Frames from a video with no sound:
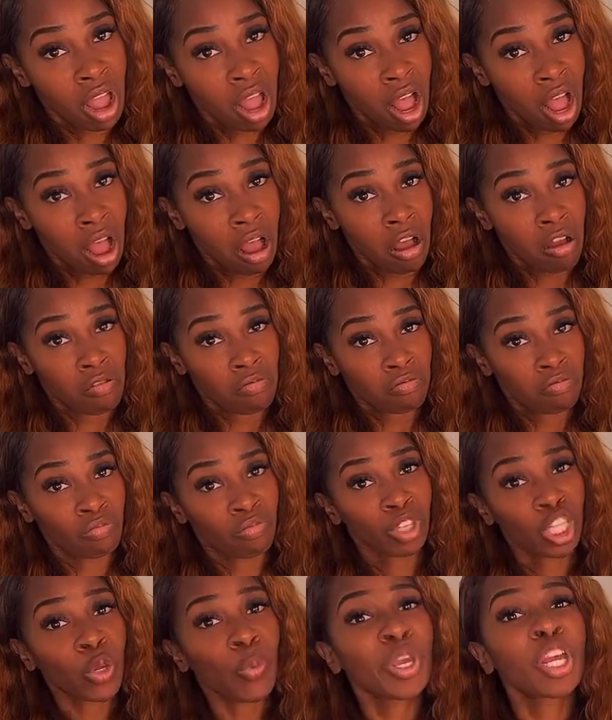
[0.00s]
Oh,
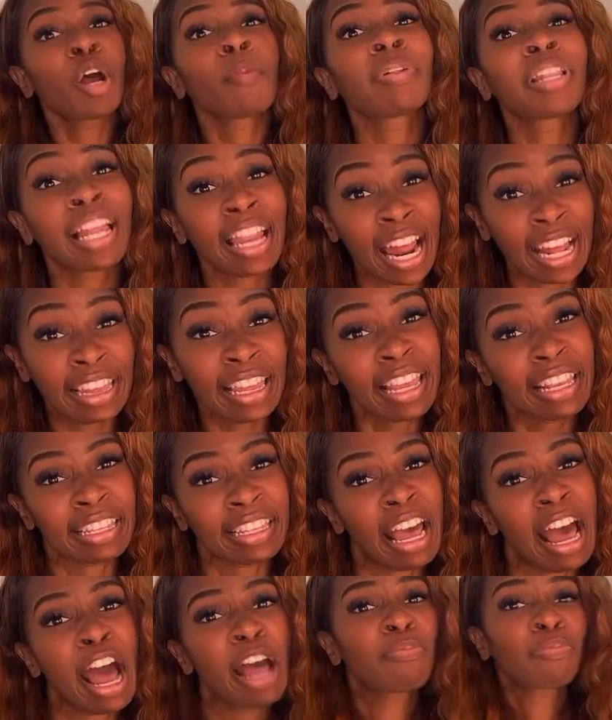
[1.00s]
so we gonna play like this,
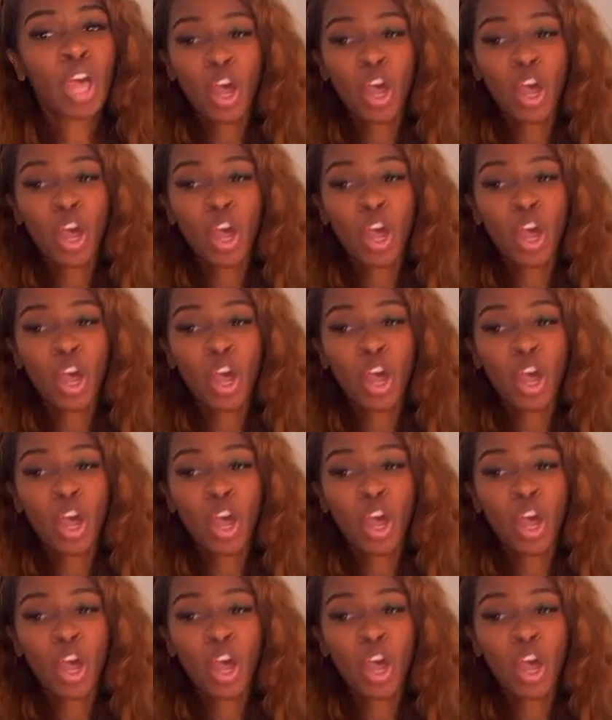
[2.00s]
huh?